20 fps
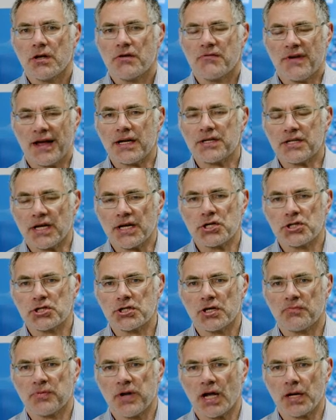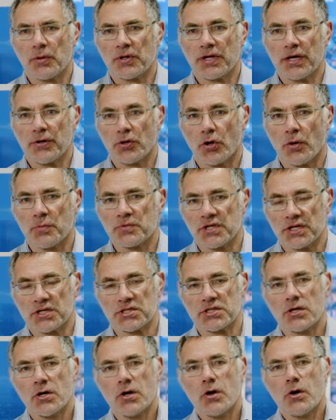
validation of pluggable coherent optics.